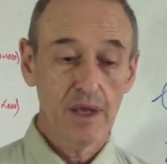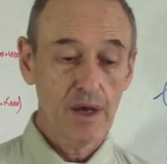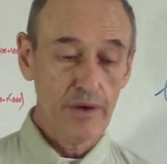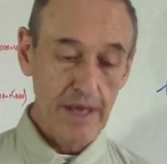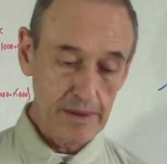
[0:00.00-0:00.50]

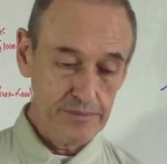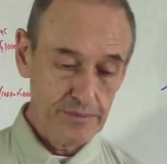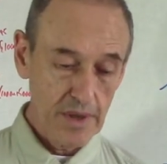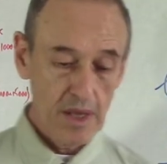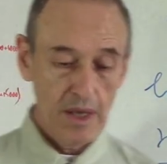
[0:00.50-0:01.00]
Okay,
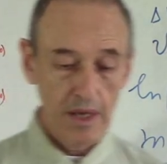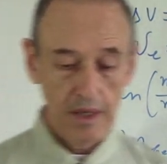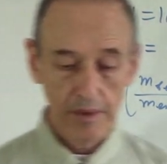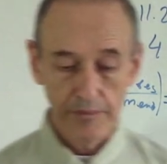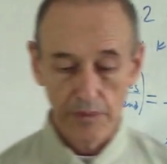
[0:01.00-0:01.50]

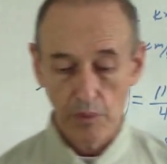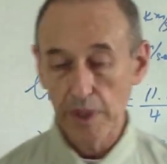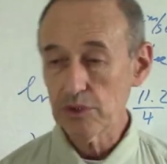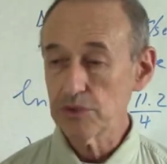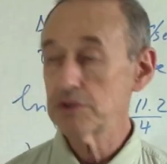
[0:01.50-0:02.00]
um,
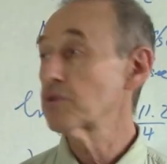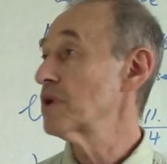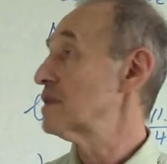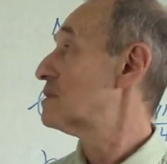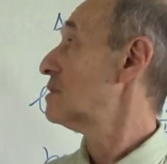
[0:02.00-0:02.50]
why don't you
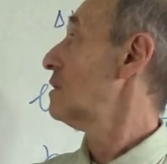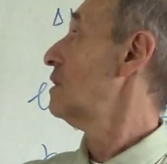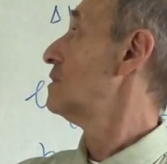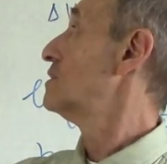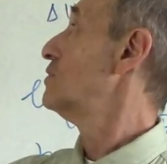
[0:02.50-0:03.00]
read
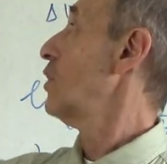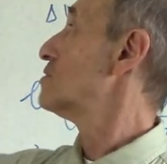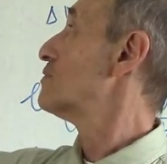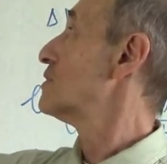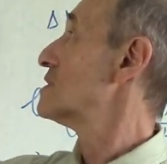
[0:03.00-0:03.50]
uh, the
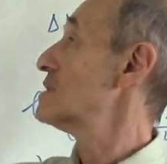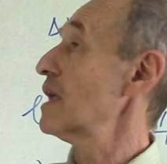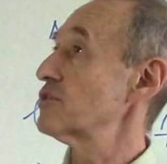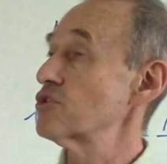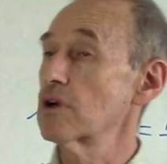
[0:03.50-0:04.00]
notes for this
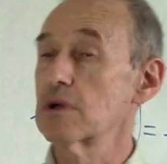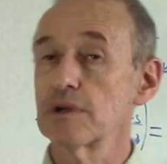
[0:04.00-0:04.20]
lecture?